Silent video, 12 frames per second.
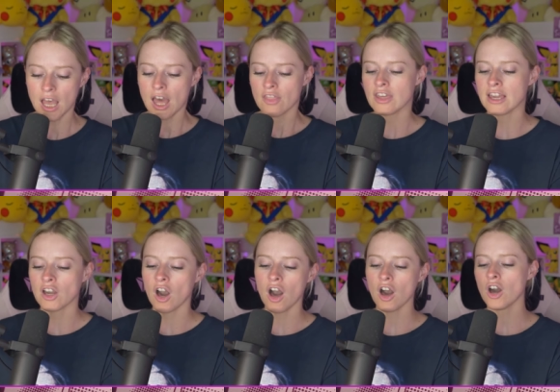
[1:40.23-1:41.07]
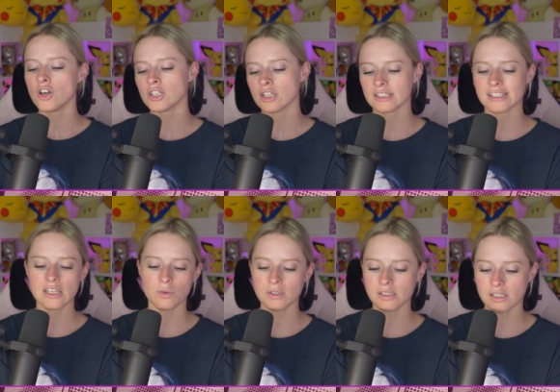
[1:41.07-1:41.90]
The card
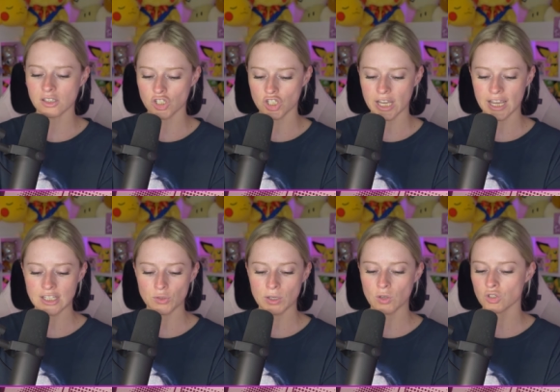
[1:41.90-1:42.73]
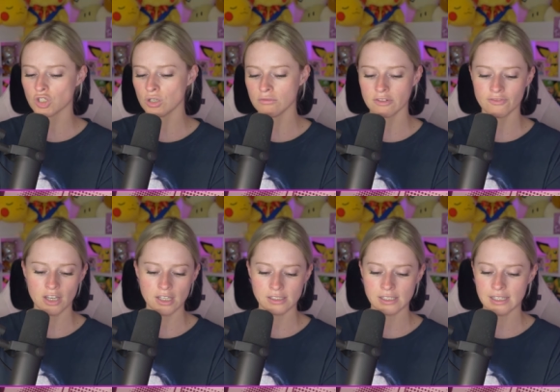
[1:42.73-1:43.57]
sequence has changed. We got 2
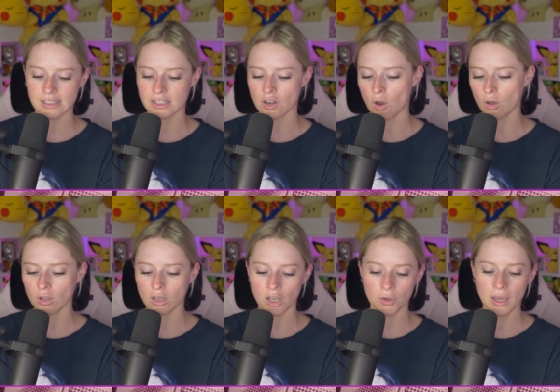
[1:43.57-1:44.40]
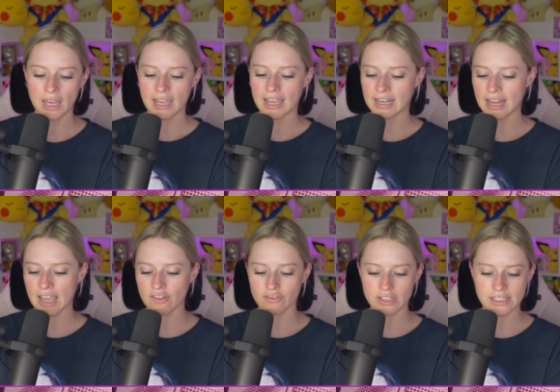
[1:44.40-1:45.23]
reverses and a holo in
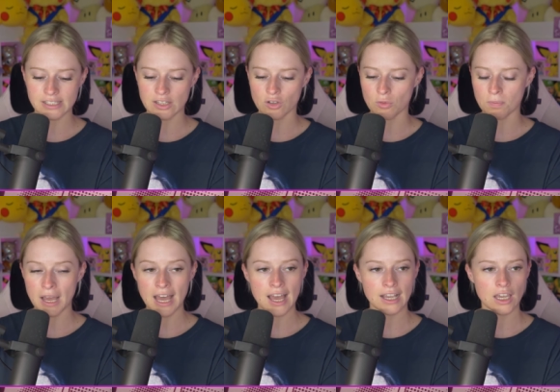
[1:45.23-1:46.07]
every single pack.